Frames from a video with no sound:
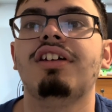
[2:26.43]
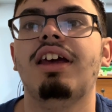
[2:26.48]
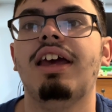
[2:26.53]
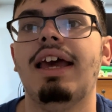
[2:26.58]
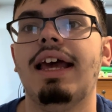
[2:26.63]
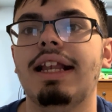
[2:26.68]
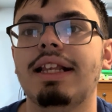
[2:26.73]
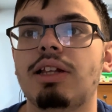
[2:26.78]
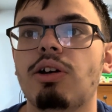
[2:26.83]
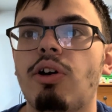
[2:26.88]

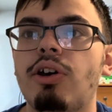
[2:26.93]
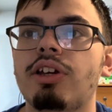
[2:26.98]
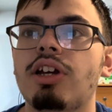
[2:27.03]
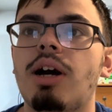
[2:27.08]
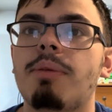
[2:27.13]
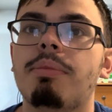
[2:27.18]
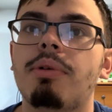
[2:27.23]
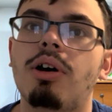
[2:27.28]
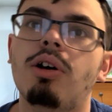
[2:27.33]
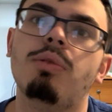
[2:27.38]
And going
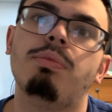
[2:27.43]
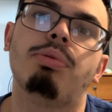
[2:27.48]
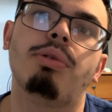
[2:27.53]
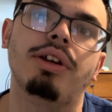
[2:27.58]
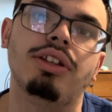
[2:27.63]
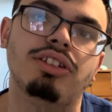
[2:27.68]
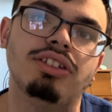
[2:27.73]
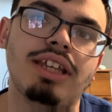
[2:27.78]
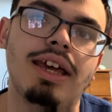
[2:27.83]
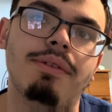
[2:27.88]
up
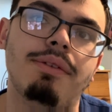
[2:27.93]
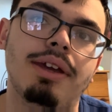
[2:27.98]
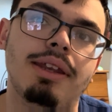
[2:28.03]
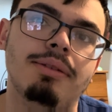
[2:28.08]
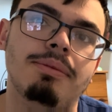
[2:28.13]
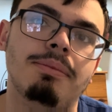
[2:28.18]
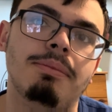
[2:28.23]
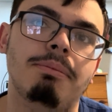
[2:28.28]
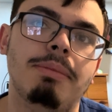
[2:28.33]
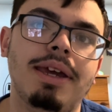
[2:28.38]

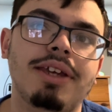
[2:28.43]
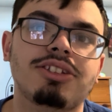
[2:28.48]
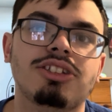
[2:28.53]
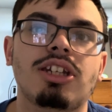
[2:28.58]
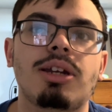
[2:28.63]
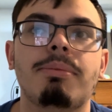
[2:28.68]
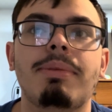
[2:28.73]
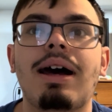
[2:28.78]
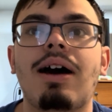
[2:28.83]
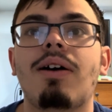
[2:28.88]
0.7 makes it
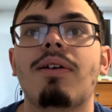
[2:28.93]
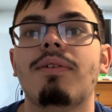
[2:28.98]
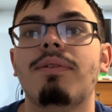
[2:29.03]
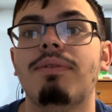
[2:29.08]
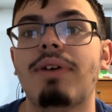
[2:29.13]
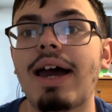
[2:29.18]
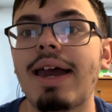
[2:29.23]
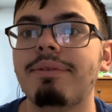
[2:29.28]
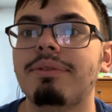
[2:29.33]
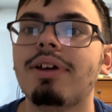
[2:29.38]
about
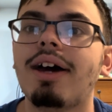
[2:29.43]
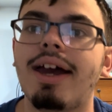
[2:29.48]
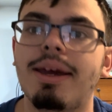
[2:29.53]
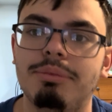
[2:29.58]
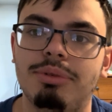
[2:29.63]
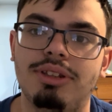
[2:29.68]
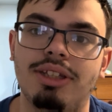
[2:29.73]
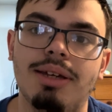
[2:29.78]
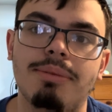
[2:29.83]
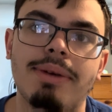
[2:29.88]
5 times
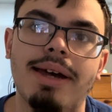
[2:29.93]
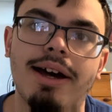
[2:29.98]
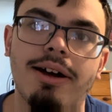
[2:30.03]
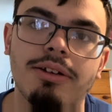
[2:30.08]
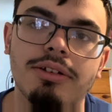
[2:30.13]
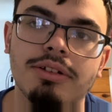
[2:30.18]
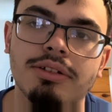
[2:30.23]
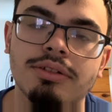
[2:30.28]
the amount.